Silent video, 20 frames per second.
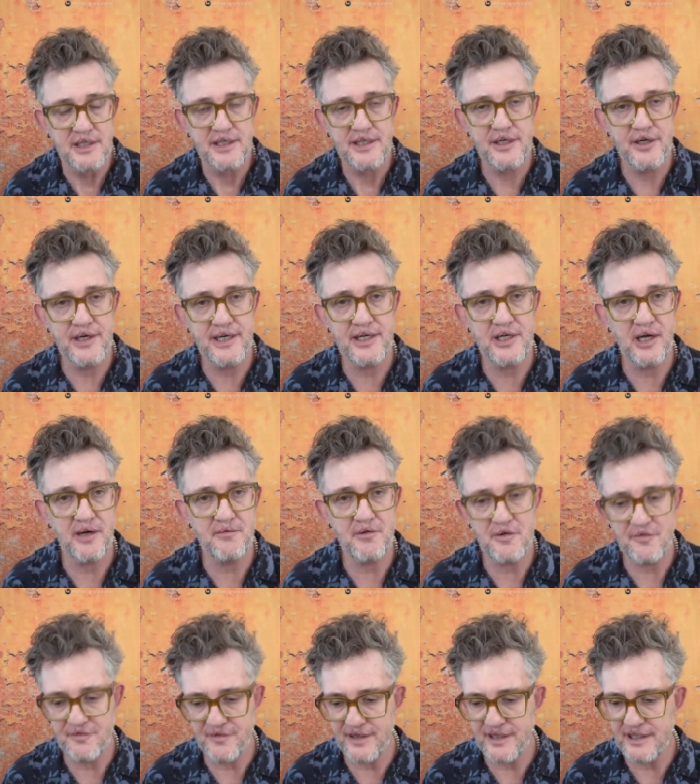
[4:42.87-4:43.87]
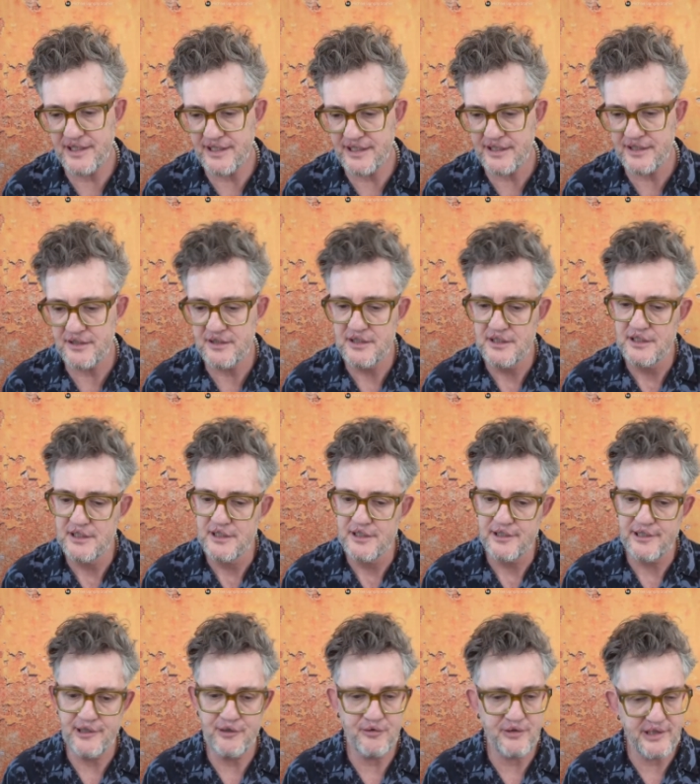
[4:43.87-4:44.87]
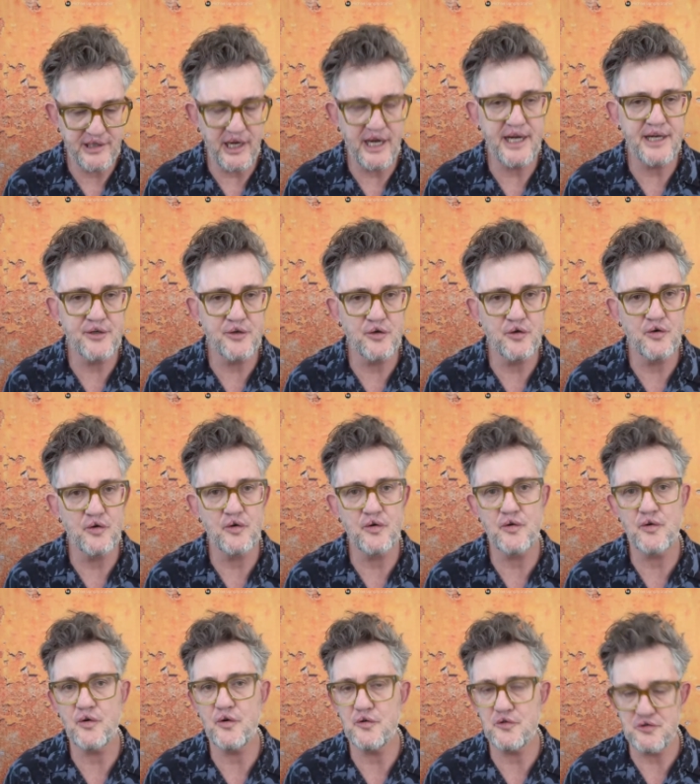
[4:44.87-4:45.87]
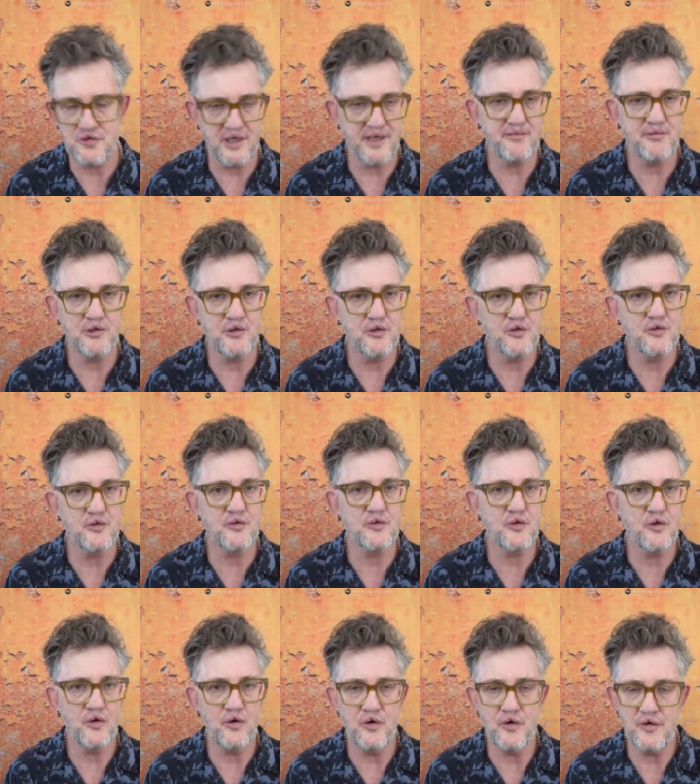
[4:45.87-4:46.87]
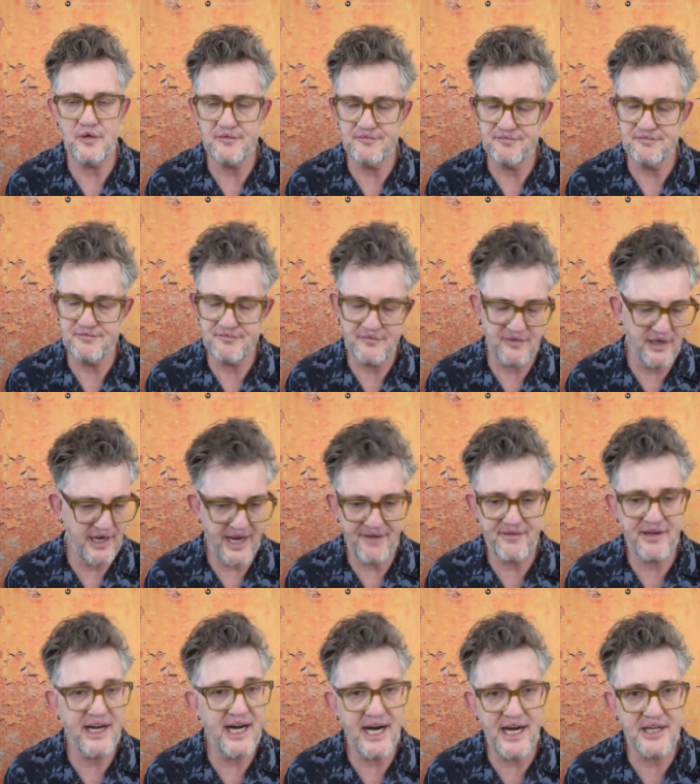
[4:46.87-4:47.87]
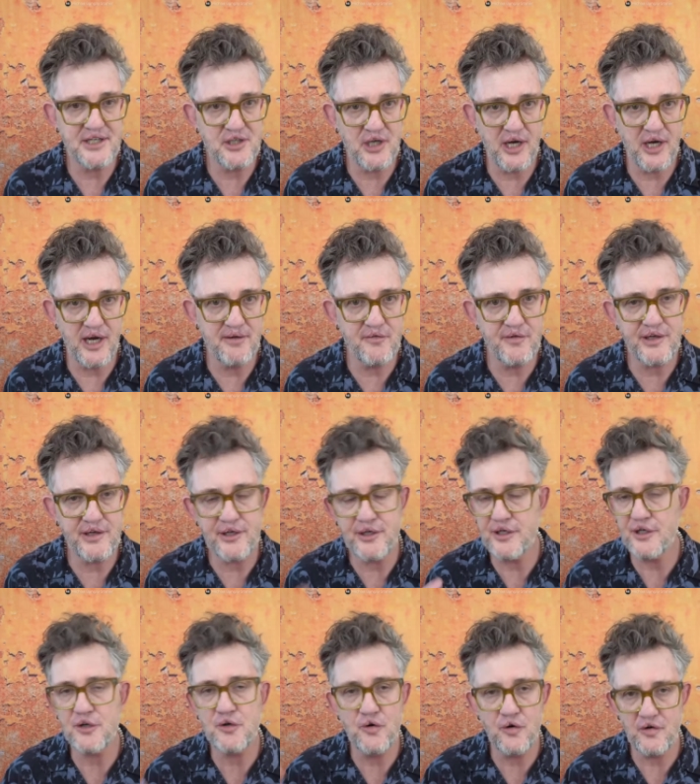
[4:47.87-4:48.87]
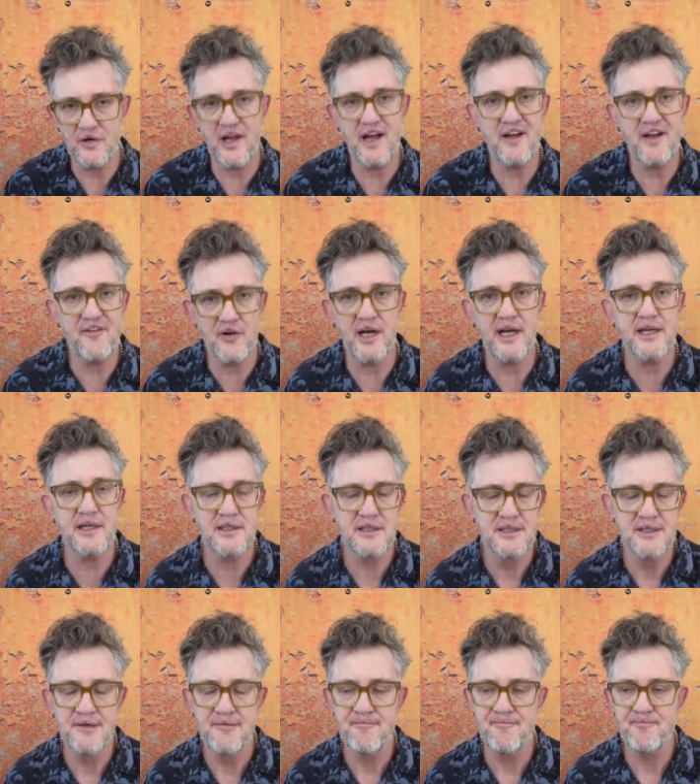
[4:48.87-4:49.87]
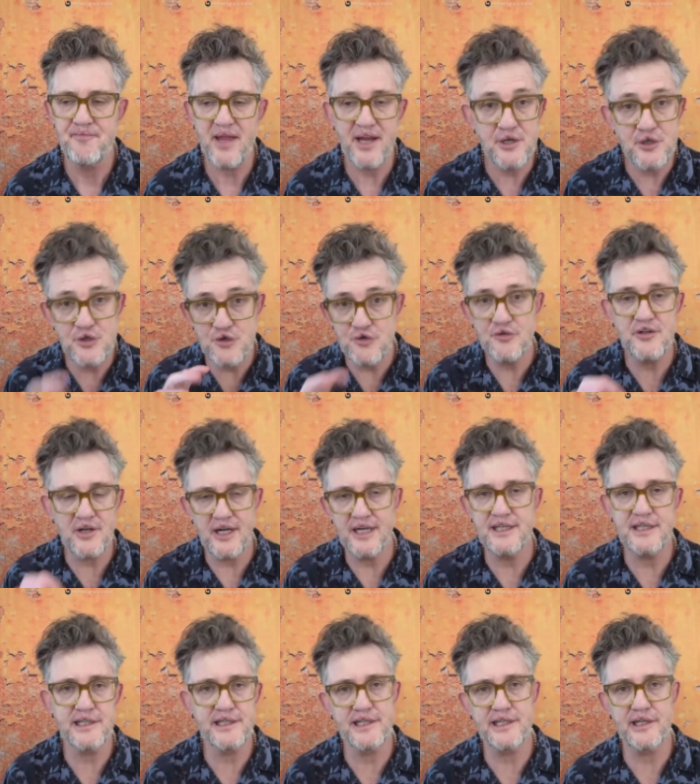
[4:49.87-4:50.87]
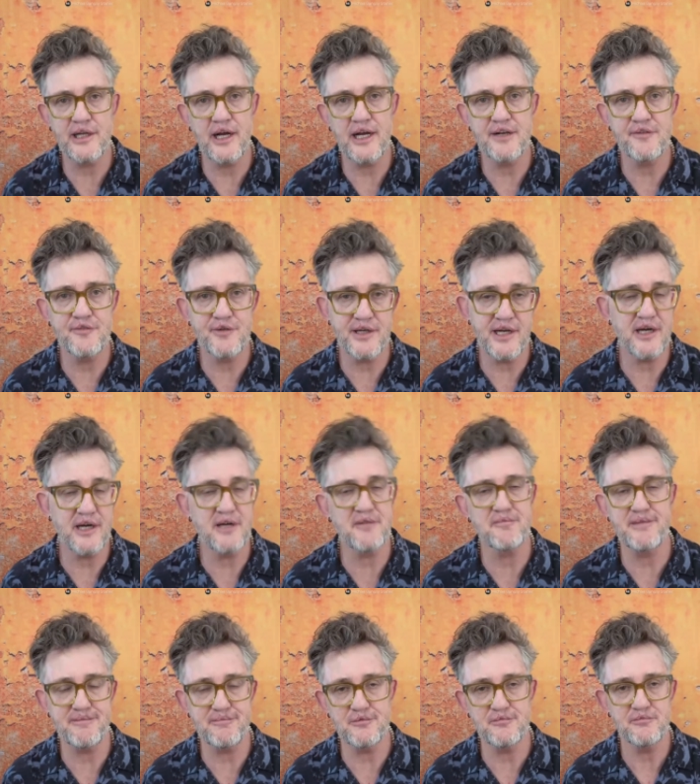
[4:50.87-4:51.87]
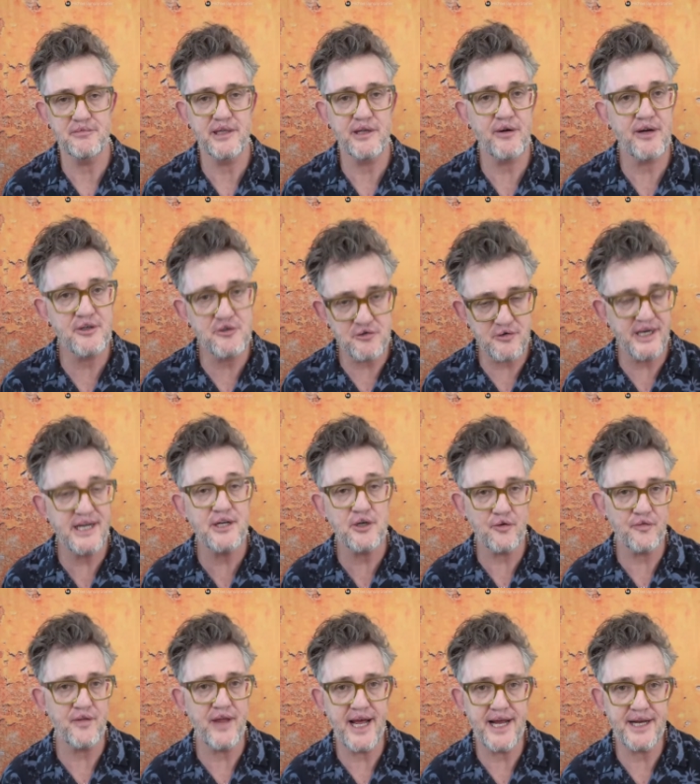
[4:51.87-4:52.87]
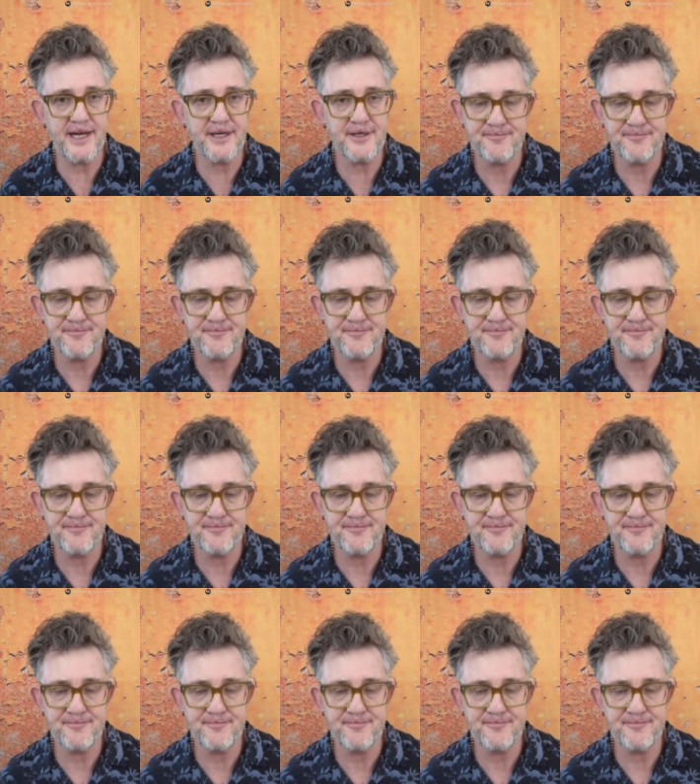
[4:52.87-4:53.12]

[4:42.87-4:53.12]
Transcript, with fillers: You know, anytime you're feeling suicidal or troubled or having a hard time of it, you can call Lifeline. And Youthline is designed for young people. So I trained on that.